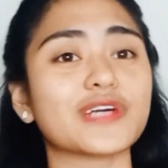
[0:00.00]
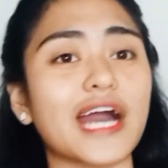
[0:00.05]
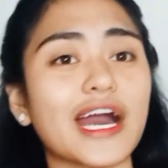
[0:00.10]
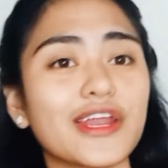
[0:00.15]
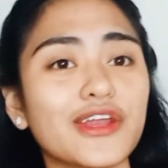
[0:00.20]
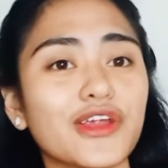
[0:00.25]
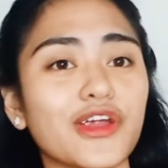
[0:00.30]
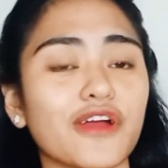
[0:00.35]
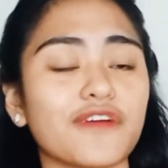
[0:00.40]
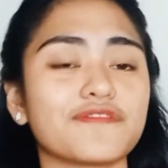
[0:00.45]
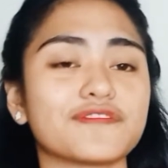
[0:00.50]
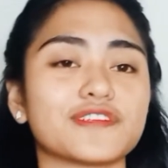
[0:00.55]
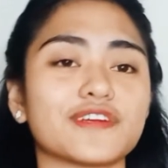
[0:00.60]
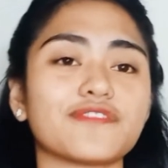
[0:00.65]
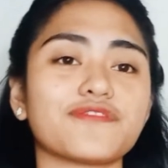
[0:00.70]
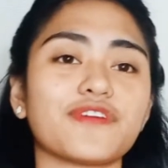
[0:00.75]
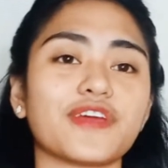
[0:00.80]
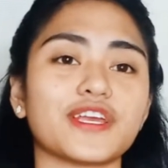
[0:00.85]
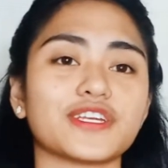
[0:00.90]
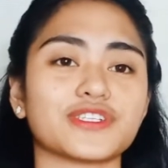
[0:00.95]
gather
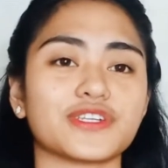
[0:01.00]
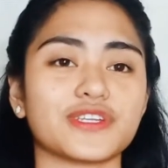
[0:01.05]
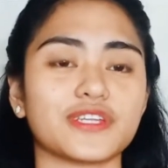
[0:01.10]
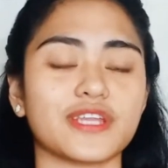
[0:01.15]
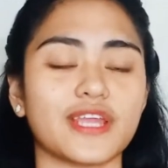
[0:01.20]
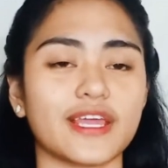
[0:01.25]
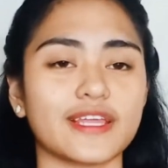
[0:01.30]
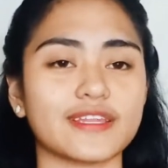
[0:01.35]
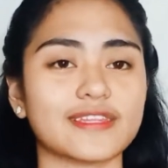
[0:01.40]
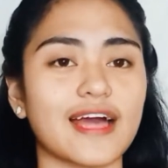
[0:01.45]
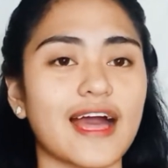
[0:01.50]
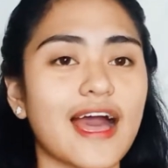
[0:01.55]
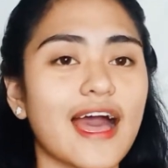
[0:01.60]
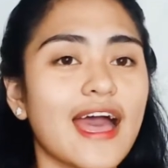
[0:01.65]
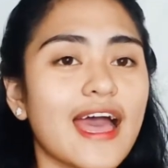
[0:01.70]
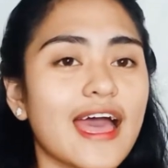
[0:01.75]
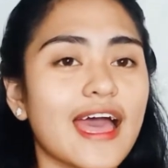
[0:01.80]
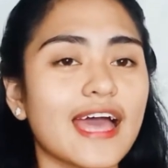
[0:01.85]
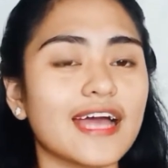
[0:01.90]
observation data